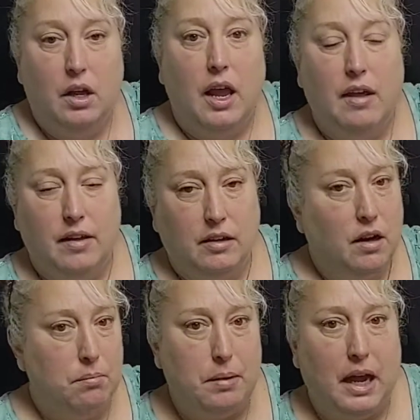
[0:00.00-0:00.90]
and then
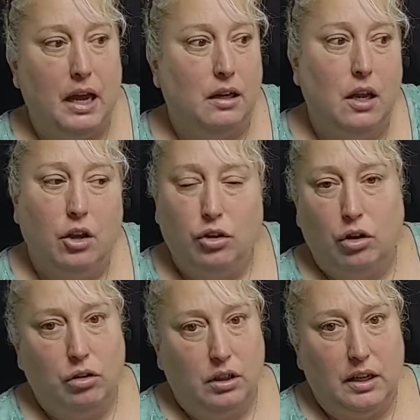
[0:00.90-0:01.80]
come back, you're
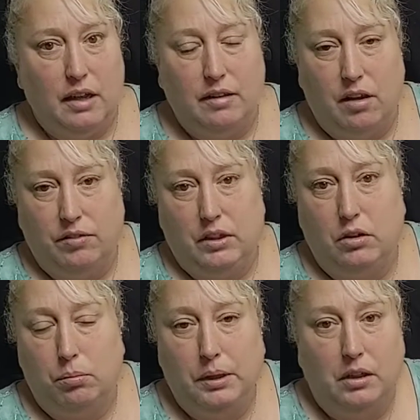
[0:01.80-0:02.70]
looking at that
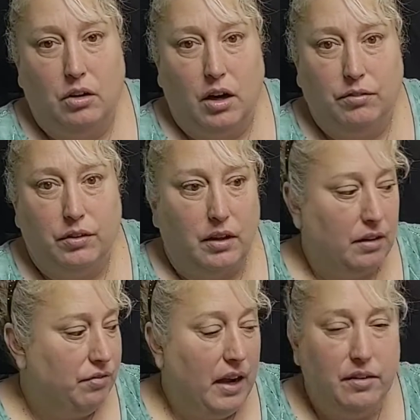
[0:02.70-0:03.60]
vehicle being gone for
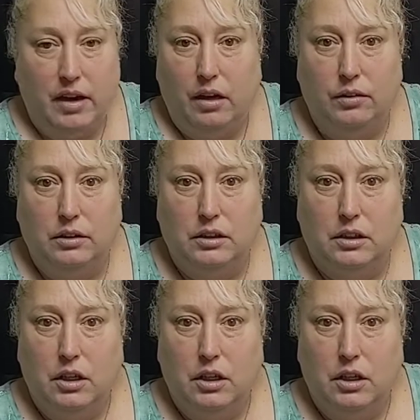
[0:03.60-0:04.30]
5 hours.